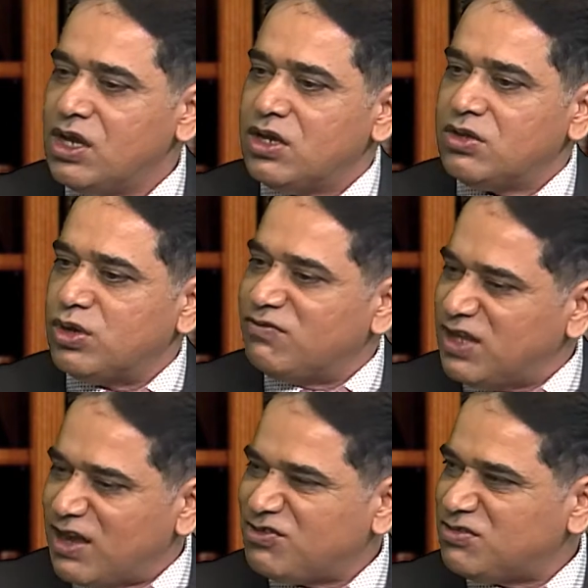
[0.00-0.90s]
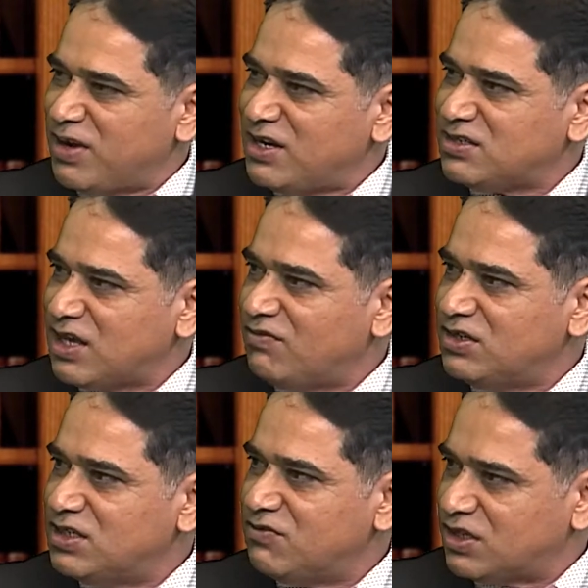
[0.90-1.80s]
So if they have spent 7
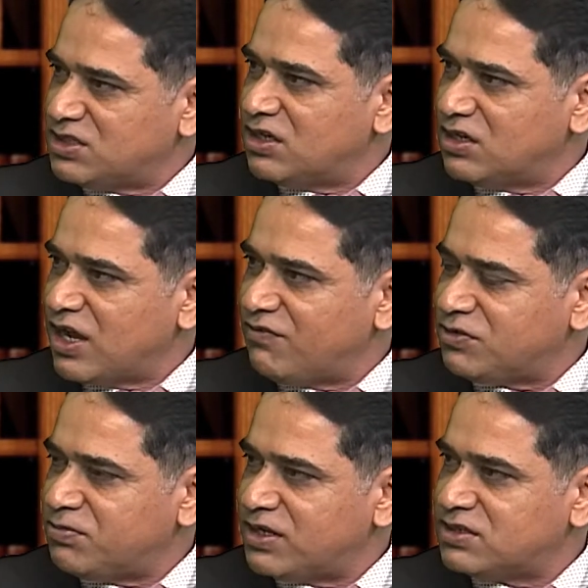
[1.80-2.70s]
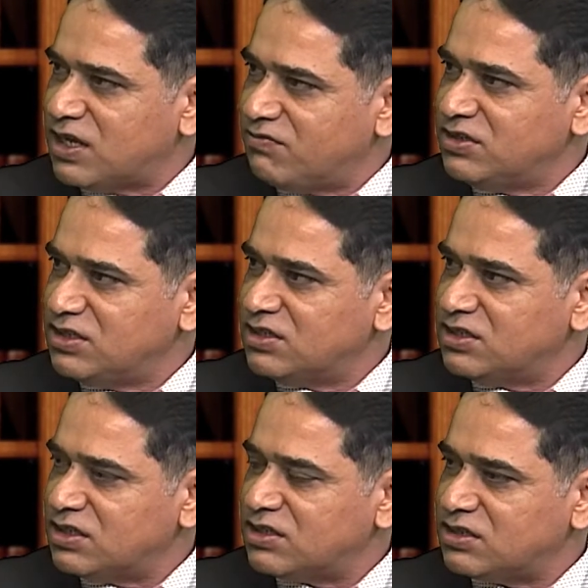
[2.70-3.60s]
years, the children have spent 7 years
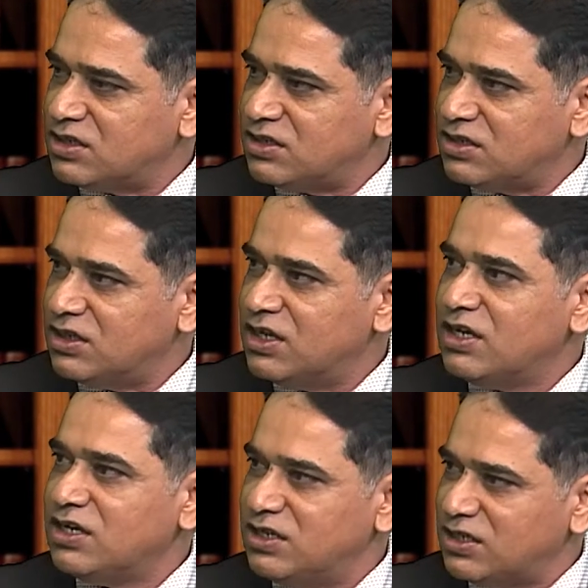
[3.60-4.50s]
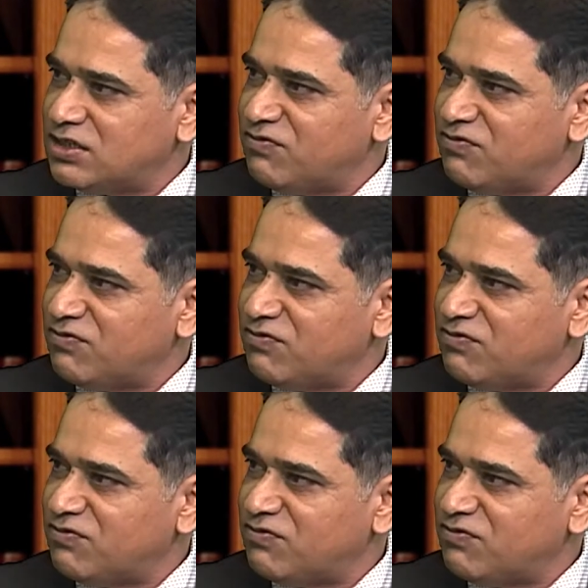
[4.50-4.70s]
in this country, yes, the